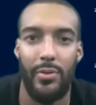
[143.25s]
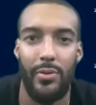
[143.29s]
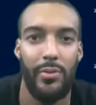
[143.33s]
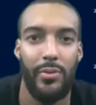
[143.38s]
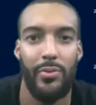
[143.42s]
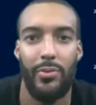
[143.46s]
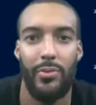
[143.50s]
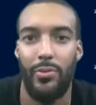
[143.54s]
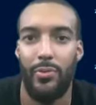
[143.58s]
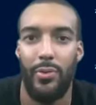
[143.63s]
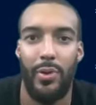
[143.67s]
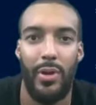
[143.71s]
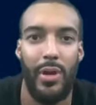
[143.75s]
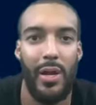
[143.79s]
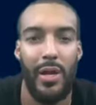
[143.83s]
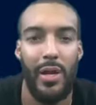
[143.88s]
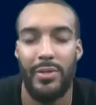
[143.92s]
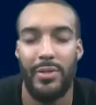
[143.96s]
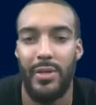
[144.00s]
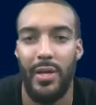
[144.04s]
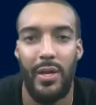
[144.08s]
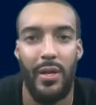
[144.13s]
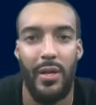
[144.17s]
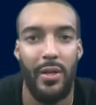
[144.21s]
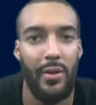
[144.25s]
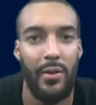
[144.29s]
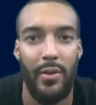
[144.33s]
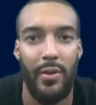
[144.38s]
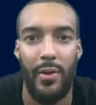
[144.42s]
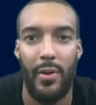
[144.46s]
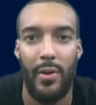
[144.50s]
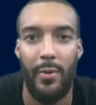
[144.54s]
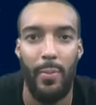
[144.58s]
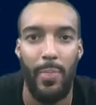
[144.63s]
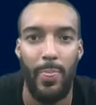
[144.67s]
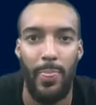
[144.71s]
you realize
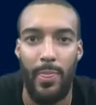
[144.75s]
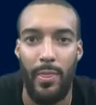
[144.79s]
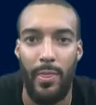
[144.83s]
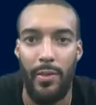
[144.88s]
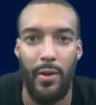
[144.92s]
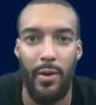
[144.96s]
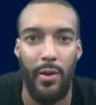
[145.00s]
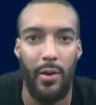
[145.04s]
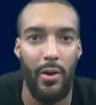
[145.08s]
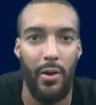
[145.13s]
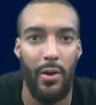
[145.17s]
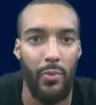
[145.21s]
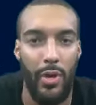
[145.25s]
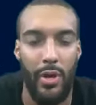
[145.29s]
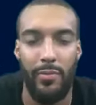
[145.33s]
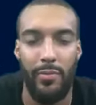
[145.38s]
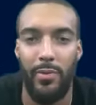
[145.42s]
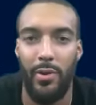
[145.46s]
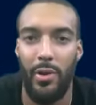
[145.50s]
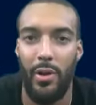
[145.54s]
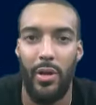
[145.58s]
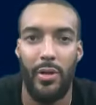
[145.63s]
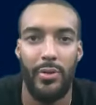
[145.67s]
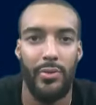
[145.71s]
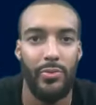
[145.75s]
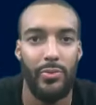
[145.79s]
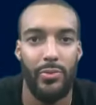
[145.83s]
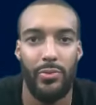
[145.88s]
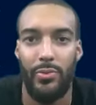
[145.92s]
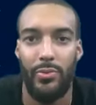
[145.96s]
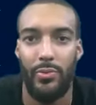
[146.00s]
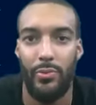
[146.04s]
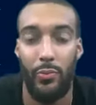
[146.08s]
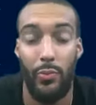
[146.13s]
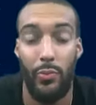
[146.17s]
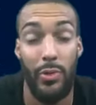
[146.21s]
that we have a lot
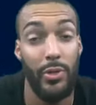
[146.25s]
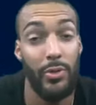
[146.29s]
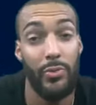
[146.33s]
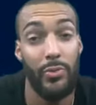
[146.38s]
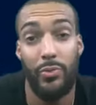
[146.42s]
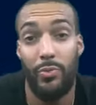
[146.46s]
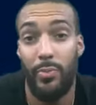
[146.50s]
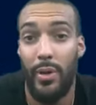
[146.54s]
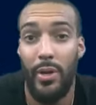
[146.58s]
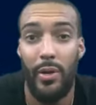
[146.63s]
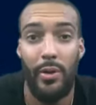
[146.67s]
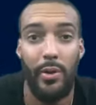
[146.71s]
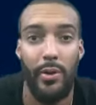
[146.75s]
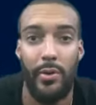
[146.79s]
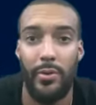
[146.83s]
to, we need to do better.